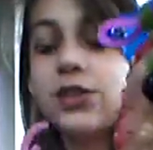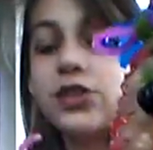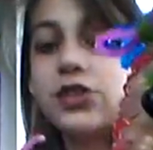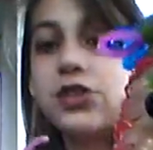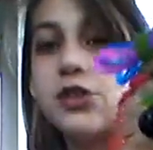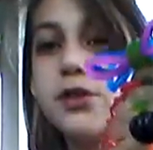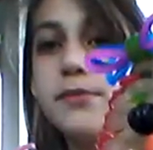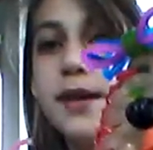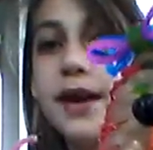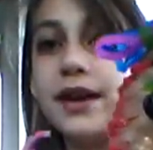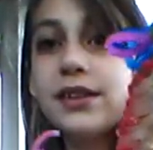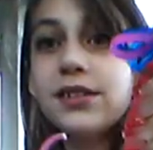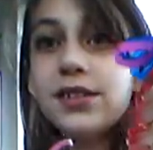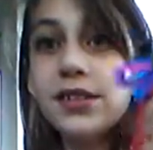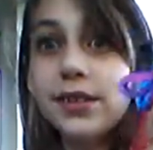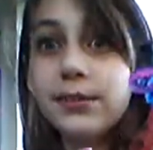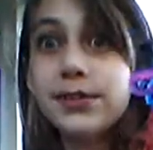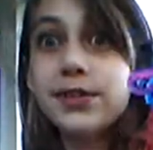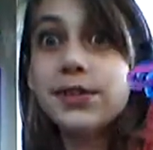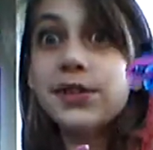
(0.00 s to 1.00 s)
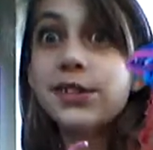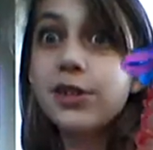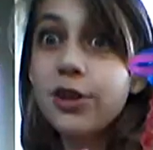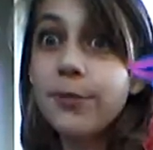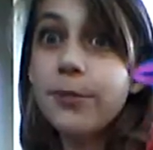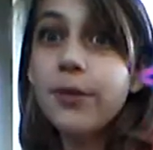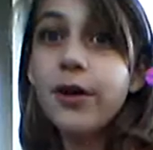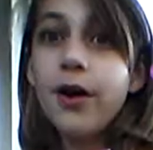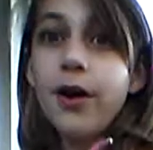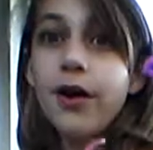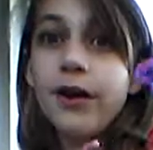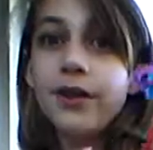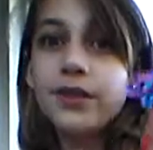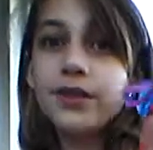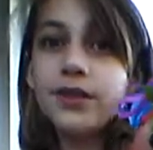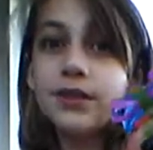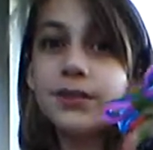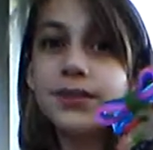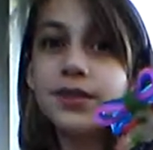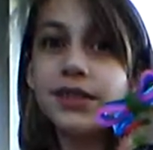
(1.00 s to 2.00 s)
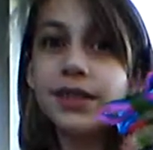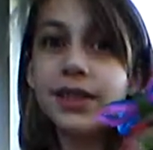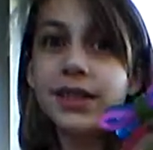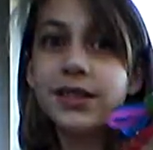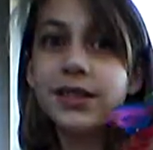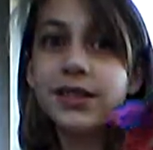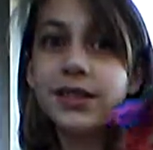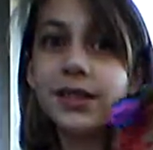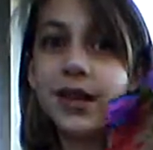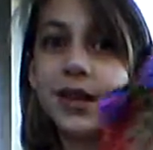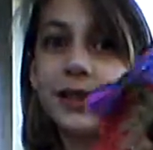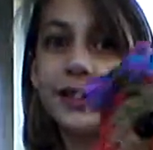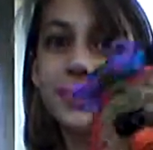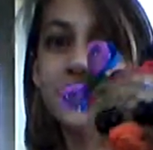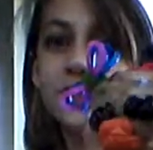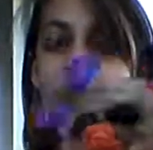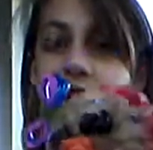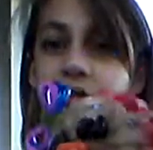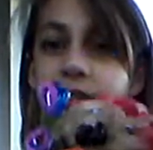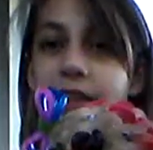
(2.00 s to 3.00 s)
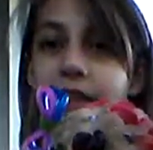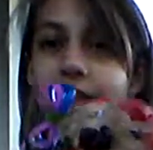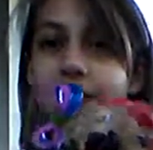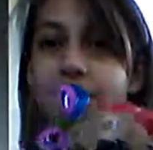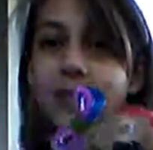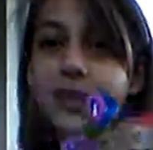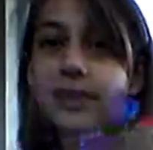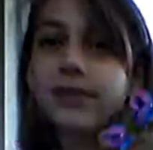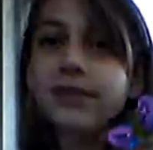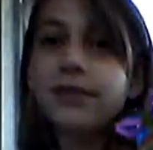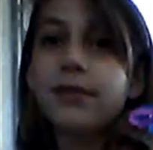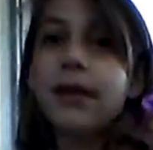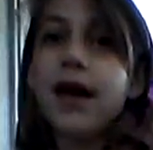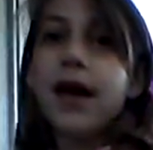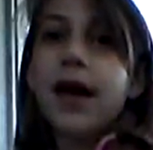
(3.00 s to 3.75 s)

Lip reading: She makes some super awesome, sick designs just like this.